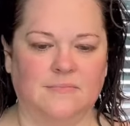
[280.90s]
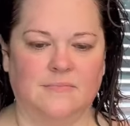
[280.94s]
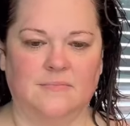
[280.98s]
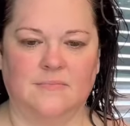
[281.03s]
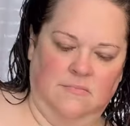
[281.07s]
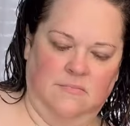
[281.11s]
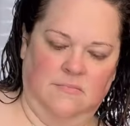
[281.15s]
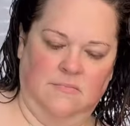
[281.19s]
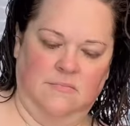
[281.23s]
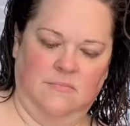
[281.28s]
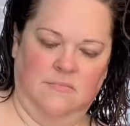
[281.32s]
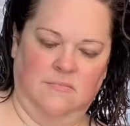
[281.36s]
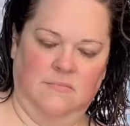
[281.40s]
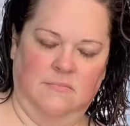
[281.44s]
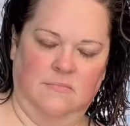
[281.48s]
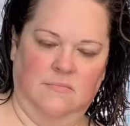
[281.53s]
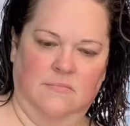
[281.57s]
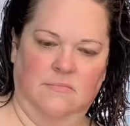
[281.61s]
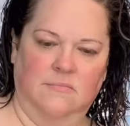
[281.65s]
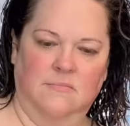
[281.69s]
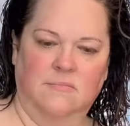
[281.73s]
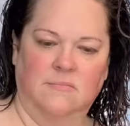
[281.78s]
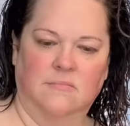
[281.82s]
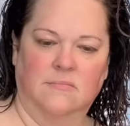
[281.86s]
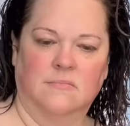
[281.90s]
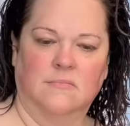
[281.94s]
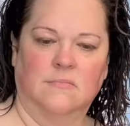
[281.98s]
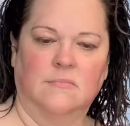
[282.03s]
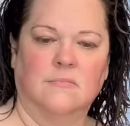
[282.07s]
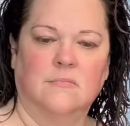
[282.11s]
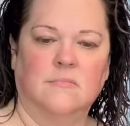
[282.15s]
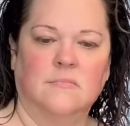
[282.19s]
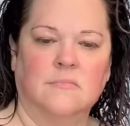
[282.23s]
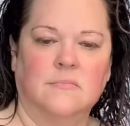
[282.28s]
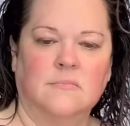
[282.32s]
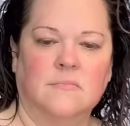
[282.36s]

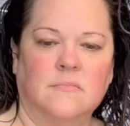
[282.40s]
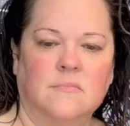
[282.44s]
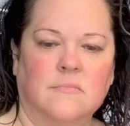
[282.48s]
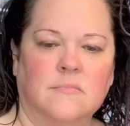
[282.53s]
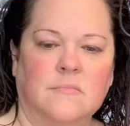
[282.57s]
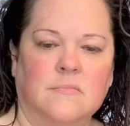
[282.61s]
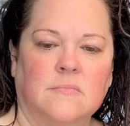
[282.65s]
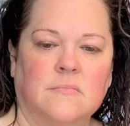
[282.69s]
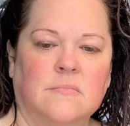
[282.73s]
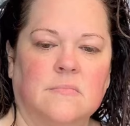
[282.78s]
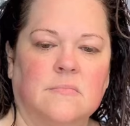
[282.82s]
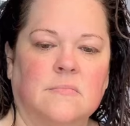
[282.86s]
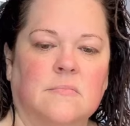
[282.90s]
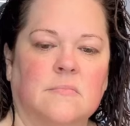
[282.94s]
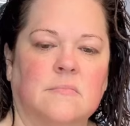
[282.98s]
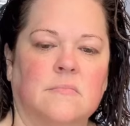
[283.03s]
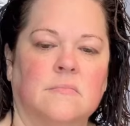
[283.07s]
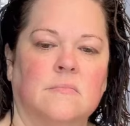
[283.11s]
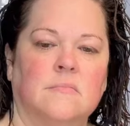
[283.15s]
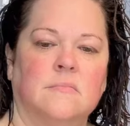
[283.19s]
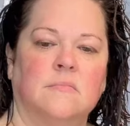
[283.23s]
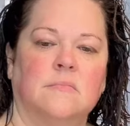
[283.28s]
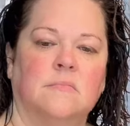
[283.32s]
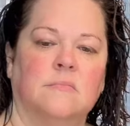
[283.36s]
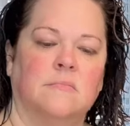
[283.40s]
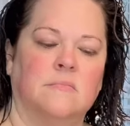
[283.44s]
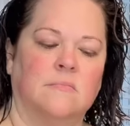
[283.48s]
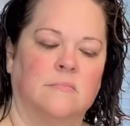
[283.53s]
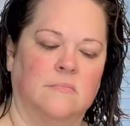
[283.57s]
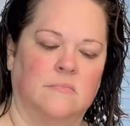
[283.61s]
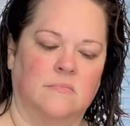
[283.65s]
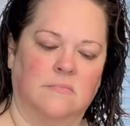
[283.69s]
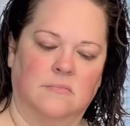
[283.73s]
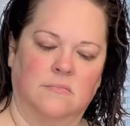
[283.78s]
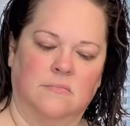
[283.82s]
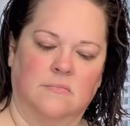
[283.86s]

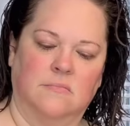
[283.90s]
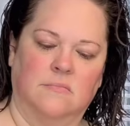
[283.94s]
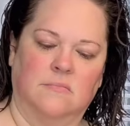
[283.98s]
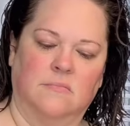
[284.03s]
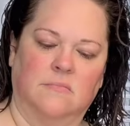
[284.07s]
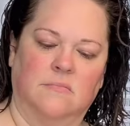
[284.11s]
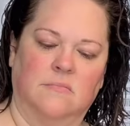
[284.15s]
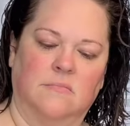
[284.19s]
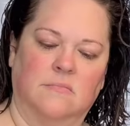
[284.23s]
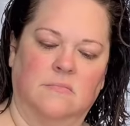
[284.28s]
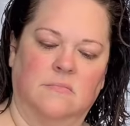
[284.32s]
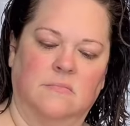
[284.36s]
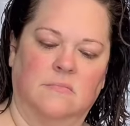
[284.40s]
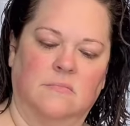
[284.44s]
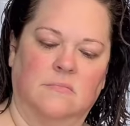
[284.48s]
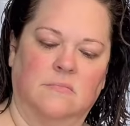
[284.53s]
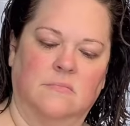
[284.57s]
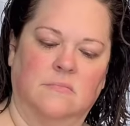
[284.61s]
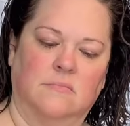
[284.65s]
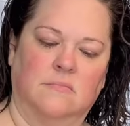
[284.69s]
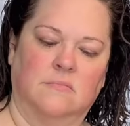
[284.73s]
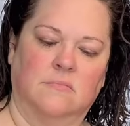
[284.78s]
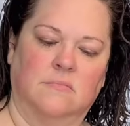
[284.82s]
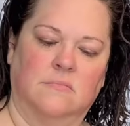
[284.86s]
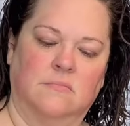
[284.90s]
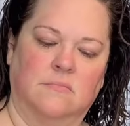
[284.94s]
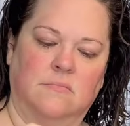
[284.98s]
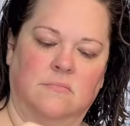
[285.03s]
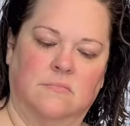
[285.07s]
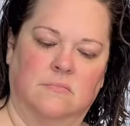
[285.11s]
[no speech]